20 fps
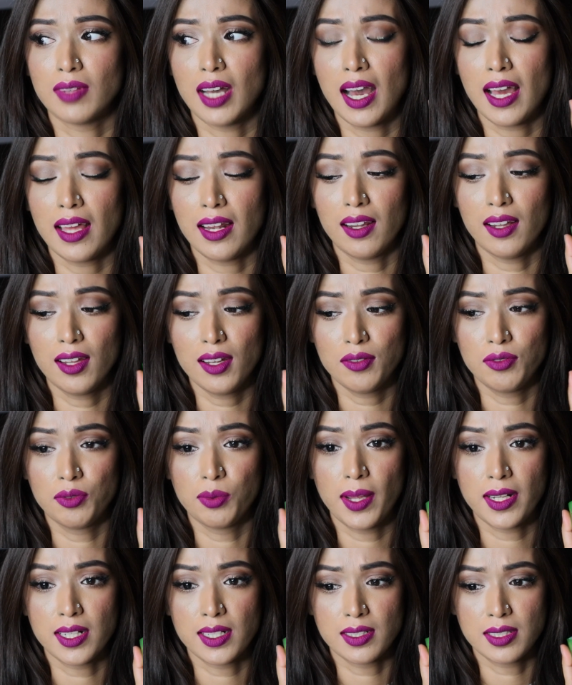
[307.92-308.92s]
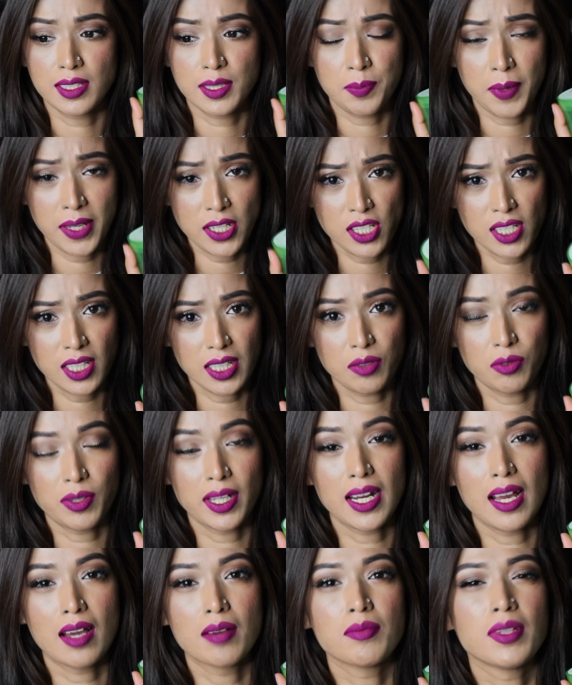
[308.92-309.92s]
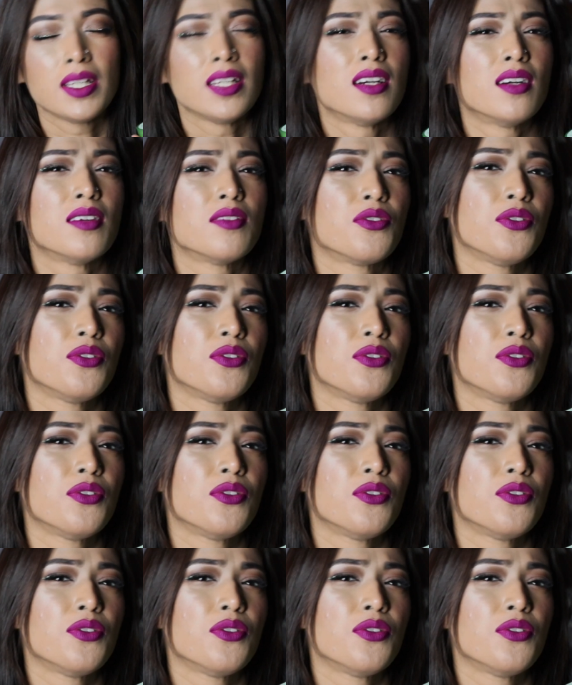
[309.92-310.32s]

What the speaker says: I love especially when I'm in a